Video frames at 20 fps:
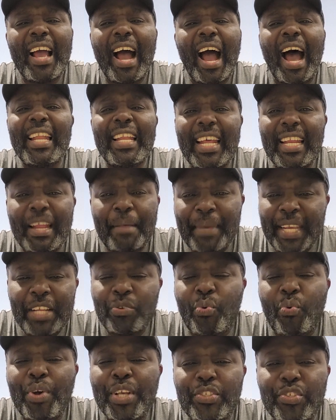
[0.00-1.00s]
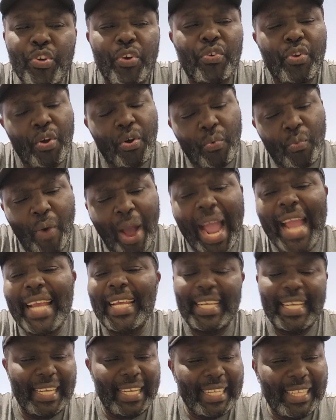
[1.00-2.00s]
and then they begin to question why
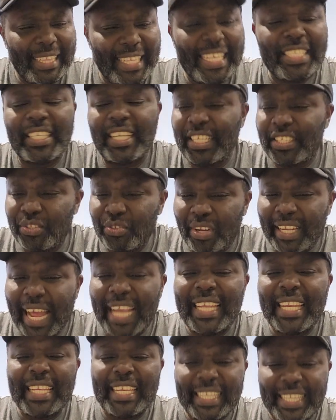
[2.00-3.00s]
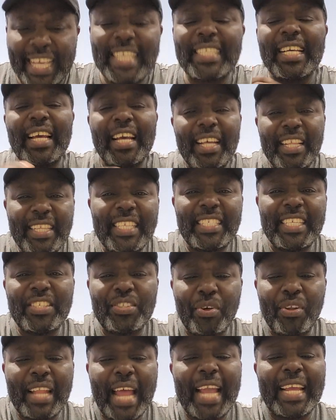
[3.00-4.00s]
this is not like this is
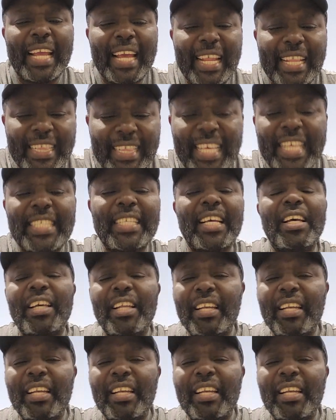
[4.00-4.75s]
not like this.